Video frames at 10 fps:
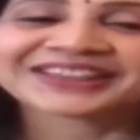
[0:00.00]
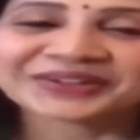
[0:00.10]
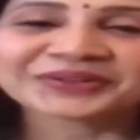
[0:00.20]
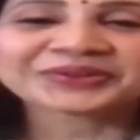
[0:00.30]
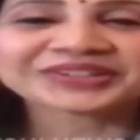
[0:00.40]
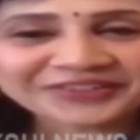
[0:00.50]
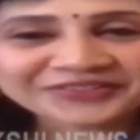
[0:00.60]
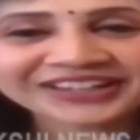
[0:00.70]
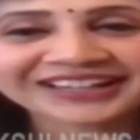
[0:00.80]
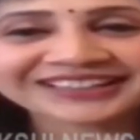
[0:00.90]
No, no,
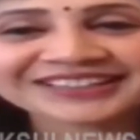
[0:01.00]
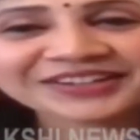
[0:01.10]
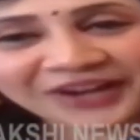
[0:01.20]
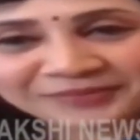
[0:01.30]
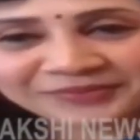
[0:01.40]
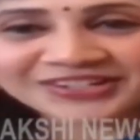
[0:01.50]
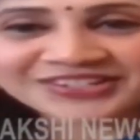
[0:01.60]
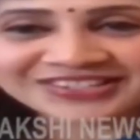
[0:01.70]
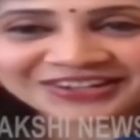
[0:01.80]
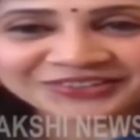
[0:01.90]
definitely the
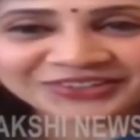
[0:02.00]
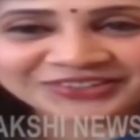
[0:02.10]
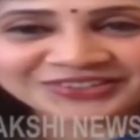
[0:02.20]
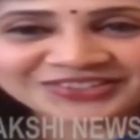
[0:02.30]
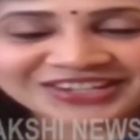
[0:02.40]
vibrations are going to